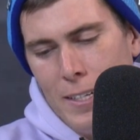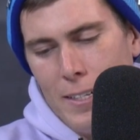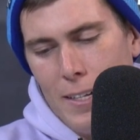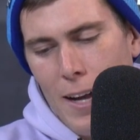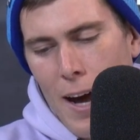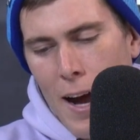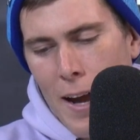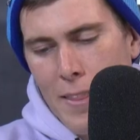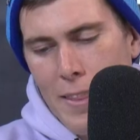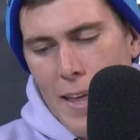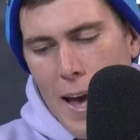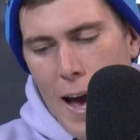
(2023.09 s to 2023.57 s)

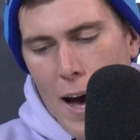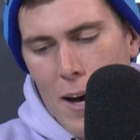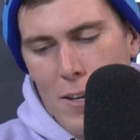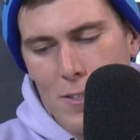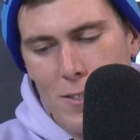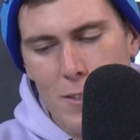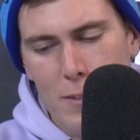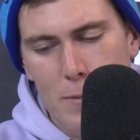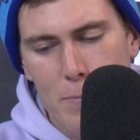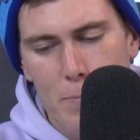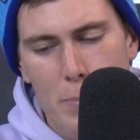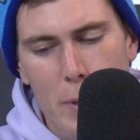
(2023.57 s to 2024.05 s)

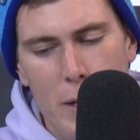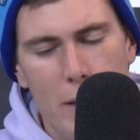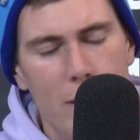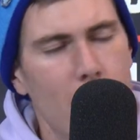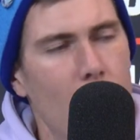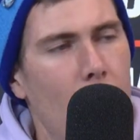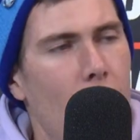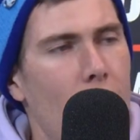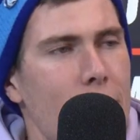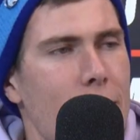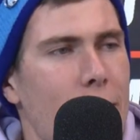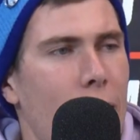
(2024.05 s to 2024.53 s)
9,000. Big
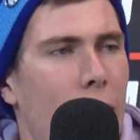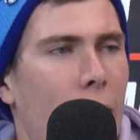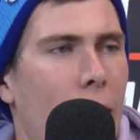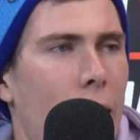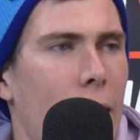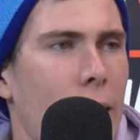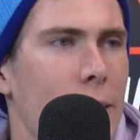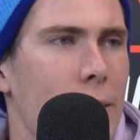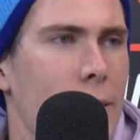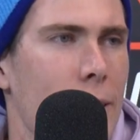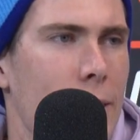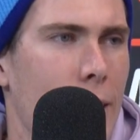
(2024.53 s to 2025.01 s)

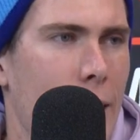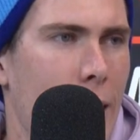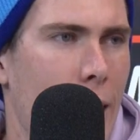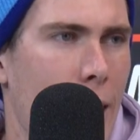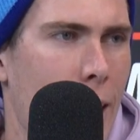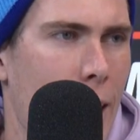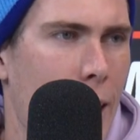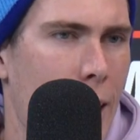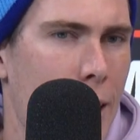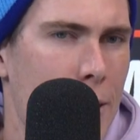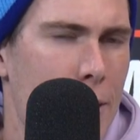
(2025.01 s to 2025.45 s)
9K. And